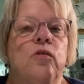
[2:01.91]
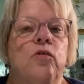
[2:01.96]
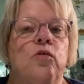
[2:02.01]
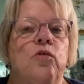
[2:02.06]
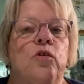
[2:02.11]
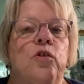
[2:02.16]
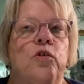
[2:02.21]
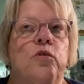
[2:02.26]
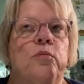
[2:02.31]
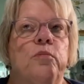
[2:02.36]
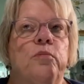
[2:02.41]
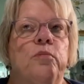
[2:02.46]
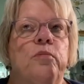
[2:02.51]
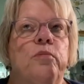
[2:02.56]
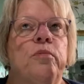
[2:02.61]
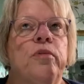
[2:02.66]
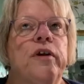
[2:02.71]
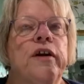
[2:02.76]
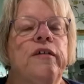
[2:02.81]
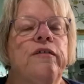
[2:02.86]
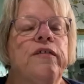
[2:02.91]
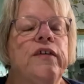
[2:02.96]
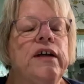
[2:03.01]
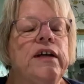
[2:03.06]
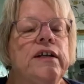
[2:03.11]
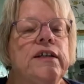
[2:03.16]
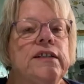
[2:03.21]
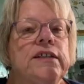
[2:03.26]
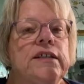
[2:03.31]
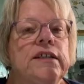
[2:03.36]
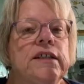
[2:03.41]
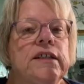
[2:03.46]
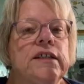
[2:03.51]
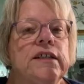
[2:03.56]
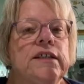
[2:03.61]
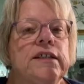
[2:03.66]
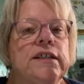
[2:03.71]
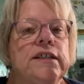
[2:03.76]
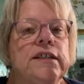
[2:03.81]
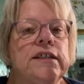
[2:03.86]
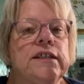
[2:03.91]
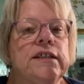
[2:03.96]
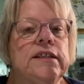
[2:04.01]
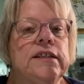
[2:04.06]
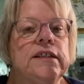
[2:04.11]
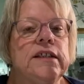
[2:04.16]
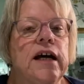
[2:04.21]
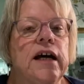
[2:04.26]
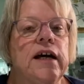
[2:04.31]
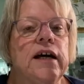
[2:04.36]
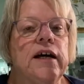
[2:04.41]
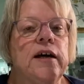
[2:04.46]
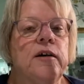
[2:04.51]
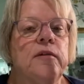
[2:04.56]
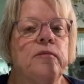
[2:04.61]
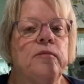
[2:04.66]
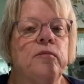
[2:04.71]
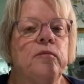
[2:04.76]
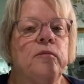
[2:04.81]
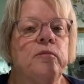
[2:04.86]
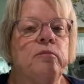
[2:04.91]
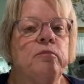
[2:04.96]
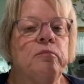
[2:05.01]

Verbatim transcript: order previous um,